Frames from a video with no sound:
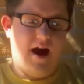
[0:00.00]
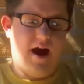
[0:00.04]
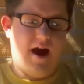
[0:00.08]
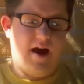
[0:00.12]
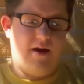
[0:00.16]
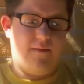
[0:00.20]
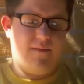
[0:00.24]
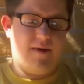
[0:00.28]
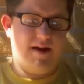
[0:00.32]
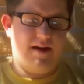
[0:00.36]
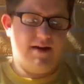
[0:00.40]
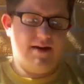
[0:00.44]

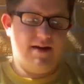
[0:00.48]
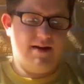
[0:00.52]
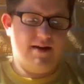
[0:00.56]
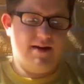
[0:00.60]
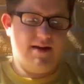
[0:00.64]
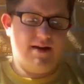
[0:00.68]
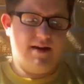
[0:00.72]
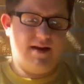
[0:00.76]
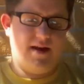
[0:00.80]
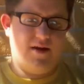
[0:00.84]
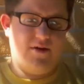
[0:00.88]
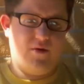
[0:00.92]
I ran
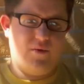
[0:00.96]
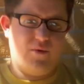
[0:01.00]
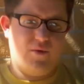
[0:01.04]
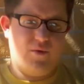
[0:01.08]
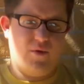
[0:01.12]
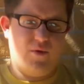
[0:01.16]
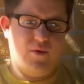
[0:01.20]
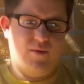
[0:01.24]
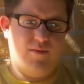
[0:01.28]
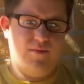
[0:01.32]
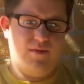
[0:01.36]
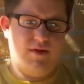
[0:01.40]
into the other
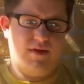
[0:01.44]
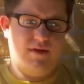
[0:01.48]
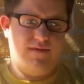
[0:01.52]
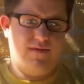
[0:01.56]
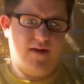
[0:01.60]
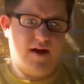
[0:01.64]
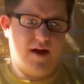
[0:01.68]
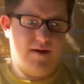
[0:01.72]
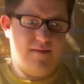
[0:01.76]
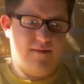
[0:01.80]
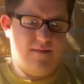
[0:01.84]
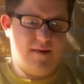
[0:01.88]
room to
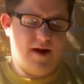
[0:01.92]
find